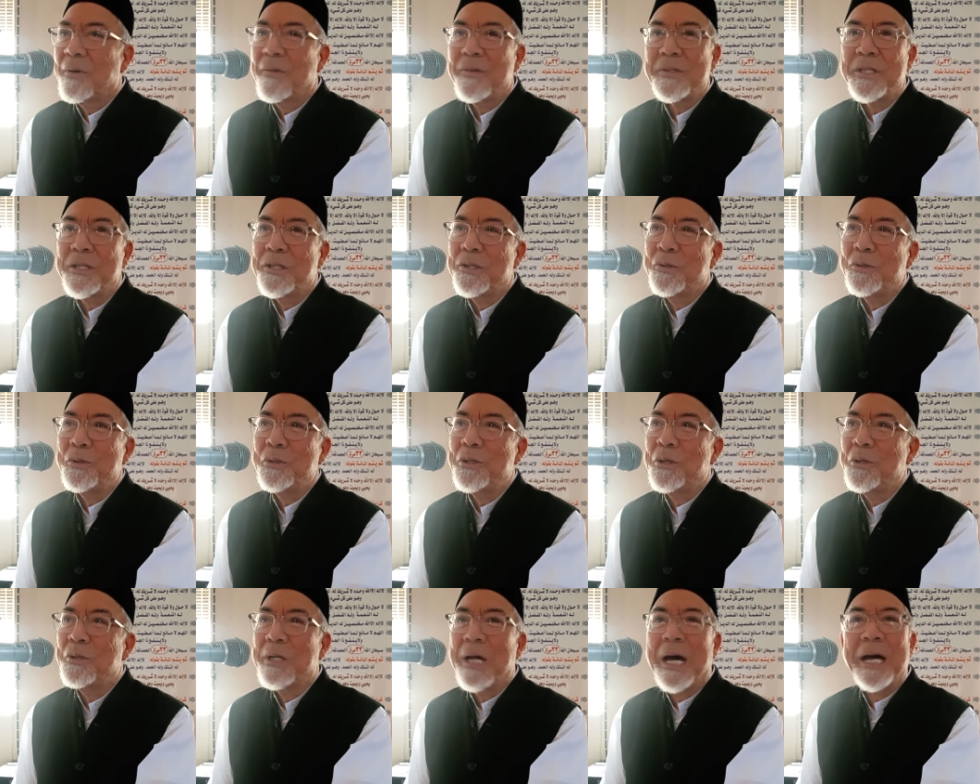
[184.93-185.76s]
I said, you
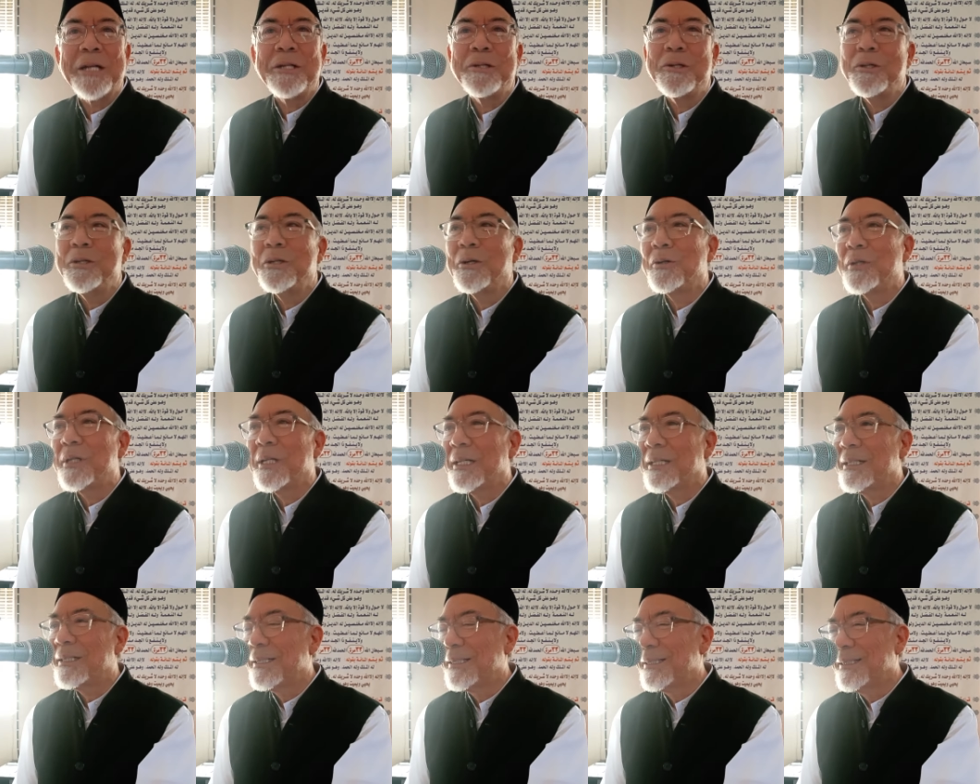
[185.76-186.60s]
don't know, I don't know
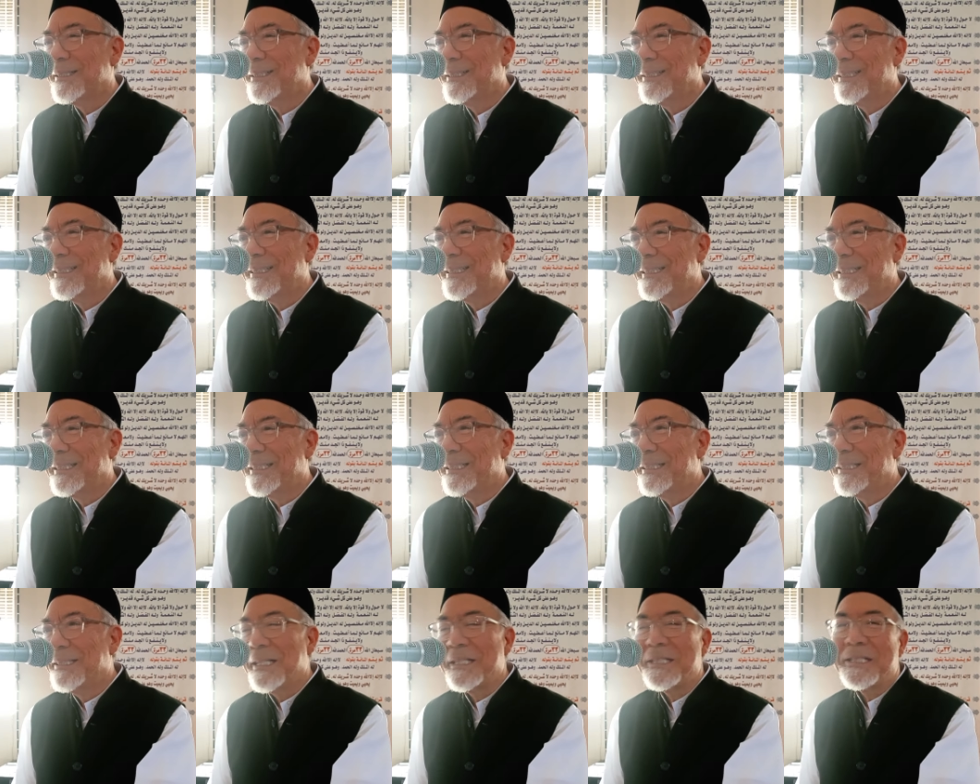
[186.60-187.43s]
that.
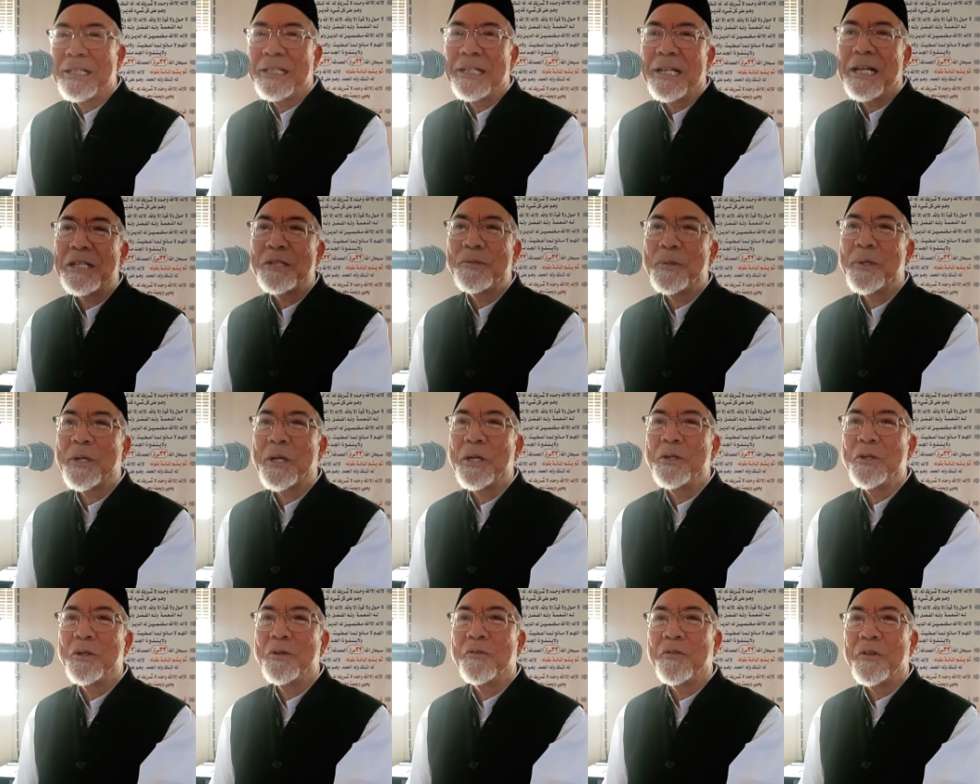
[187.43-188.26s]
This is the last we
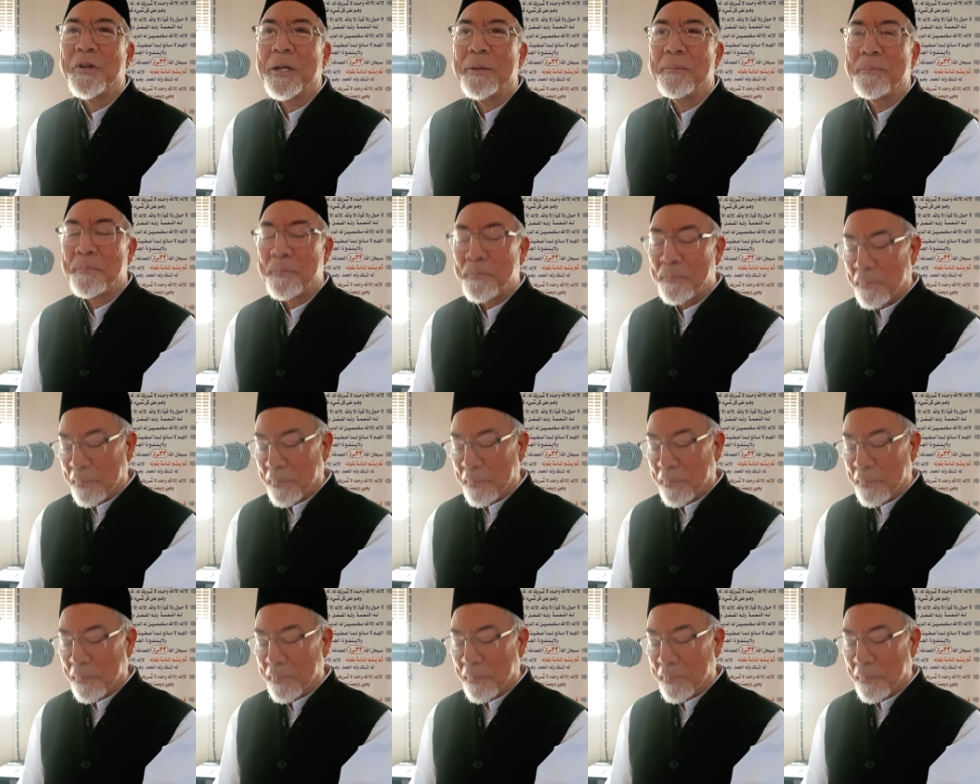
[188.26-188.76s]
can do for you.